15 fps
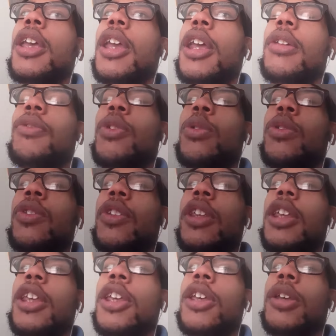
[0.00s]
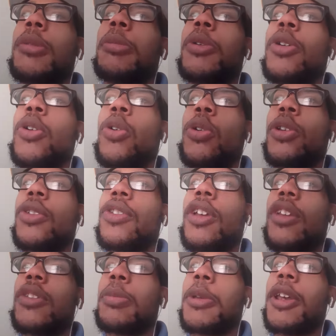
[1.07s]
And if you see him or the
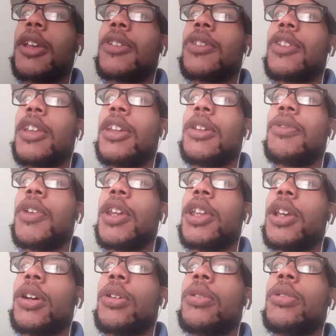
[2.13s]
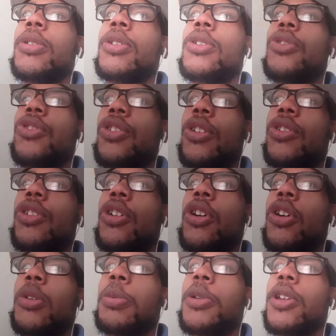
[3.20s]
suspects in the video, just
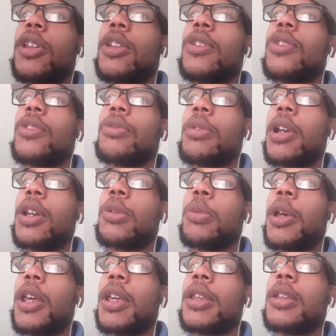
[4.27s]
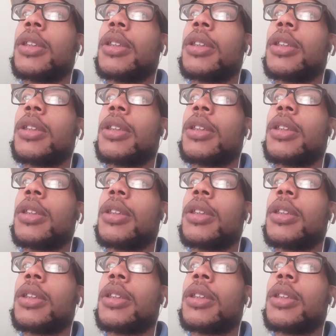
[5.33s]
call police right away.